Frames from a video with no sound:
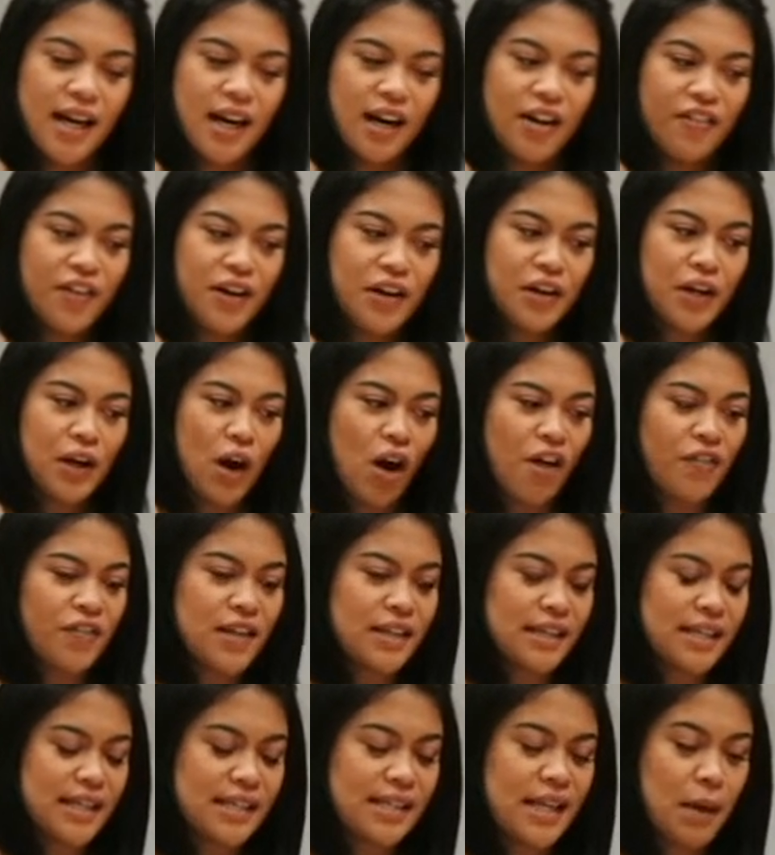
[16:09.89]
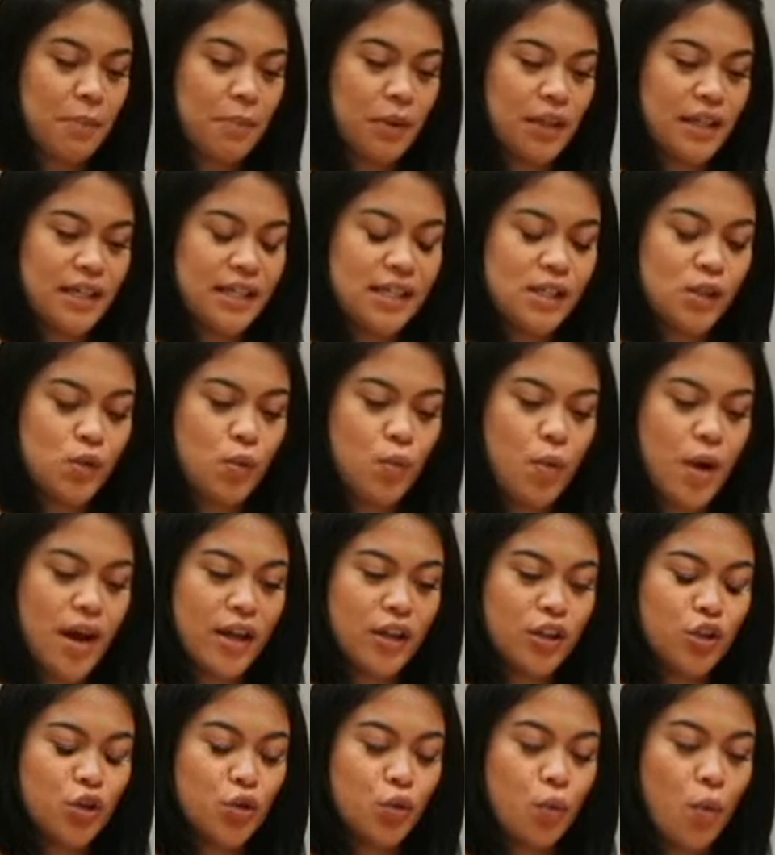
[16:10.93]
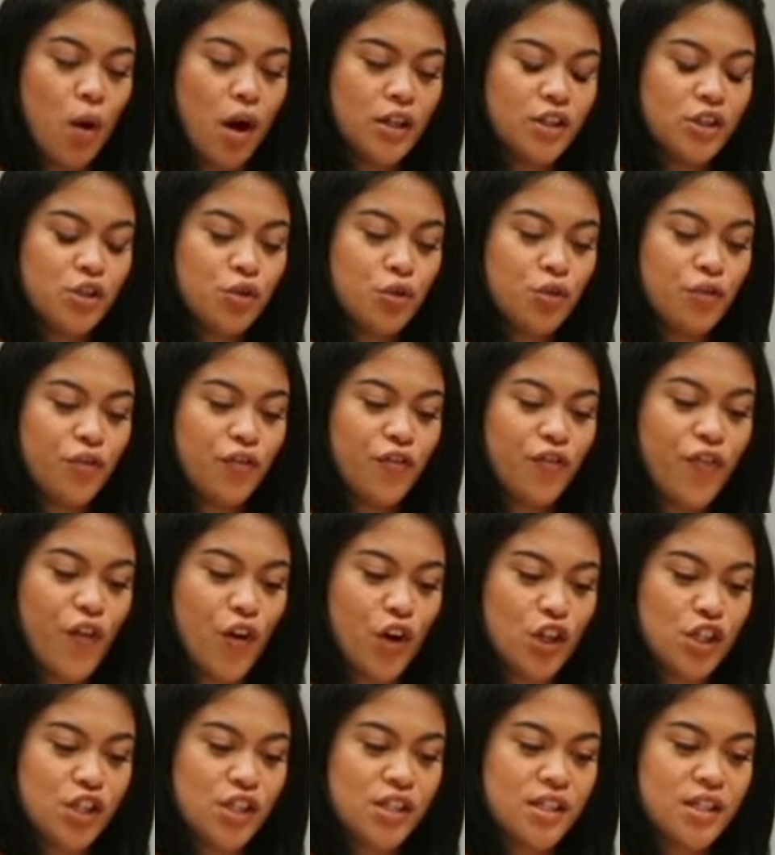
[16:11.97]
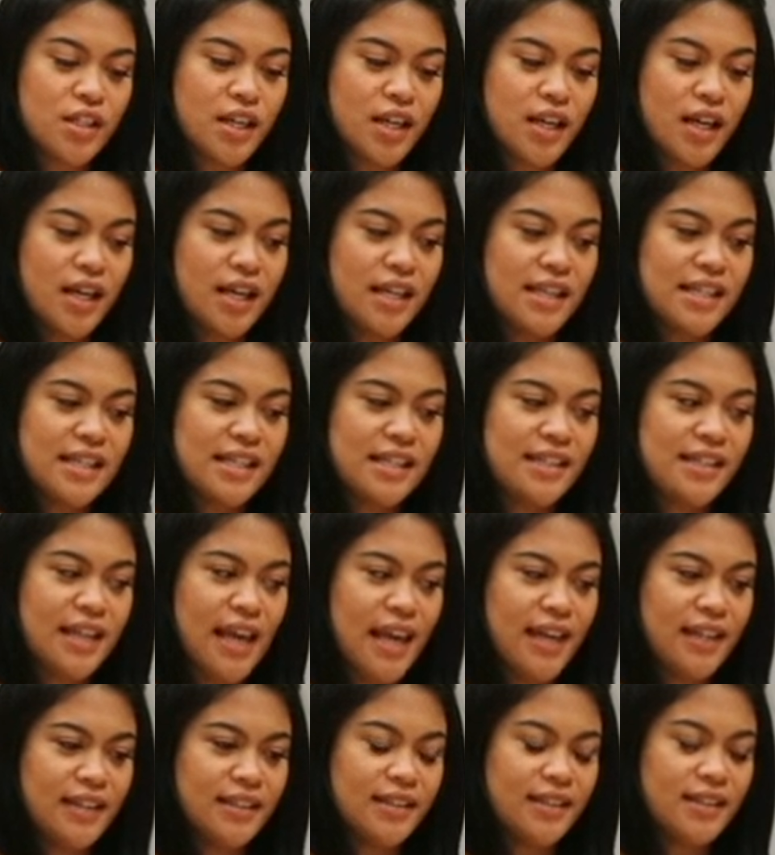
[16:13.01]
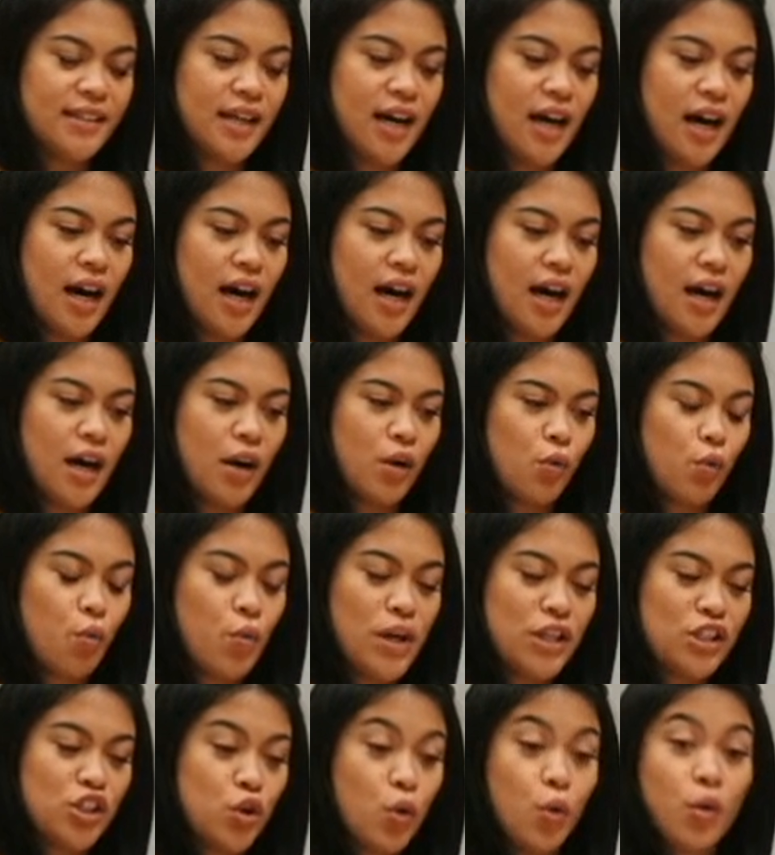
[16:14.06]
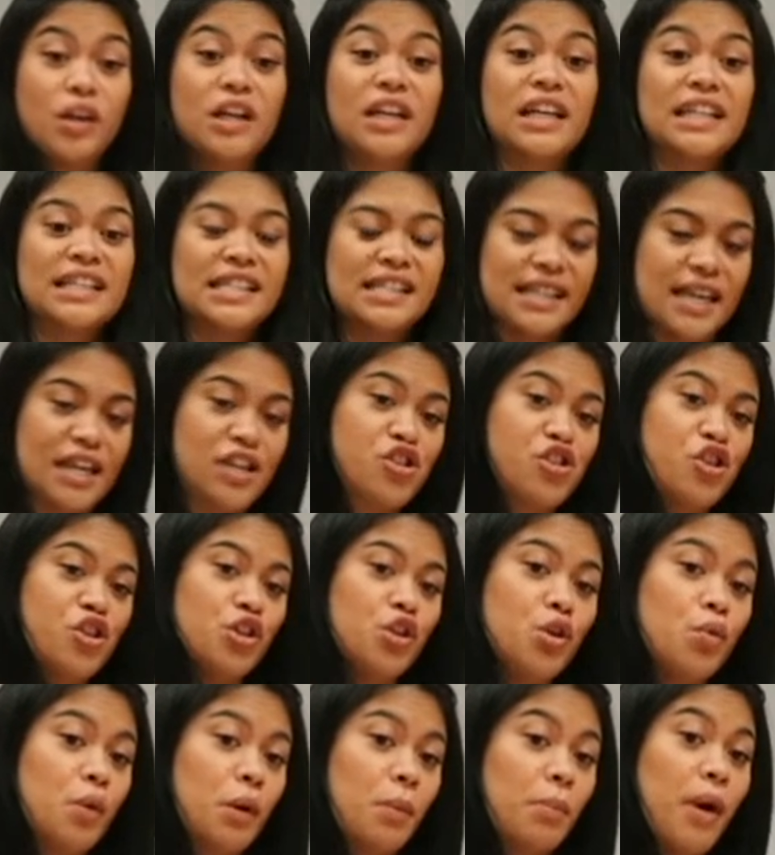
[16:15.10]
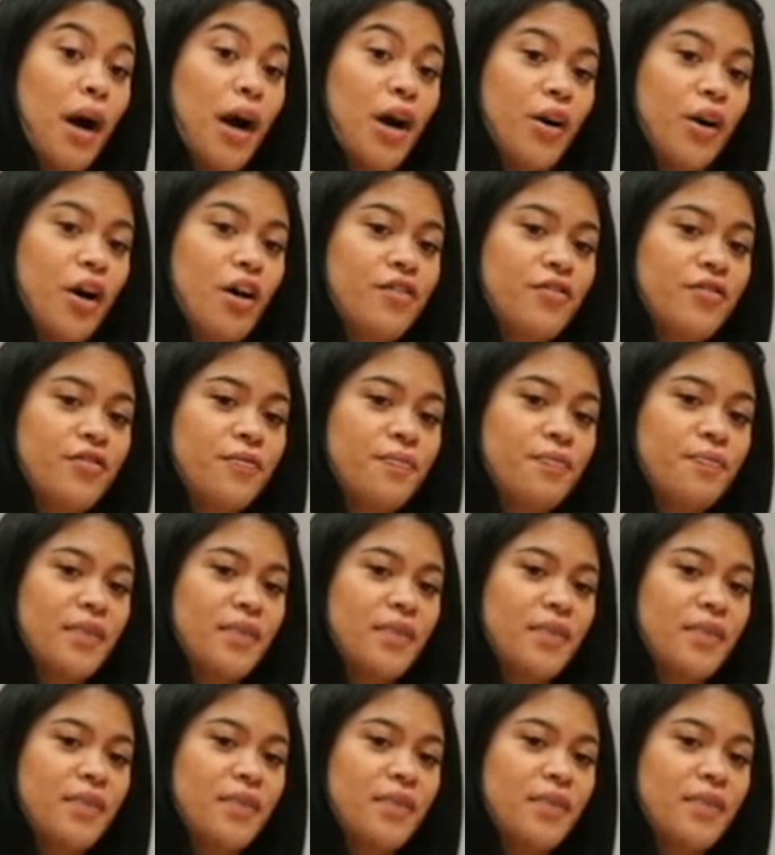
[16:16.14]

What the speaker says: a very obvious example is when you want to first state which organization you were part of,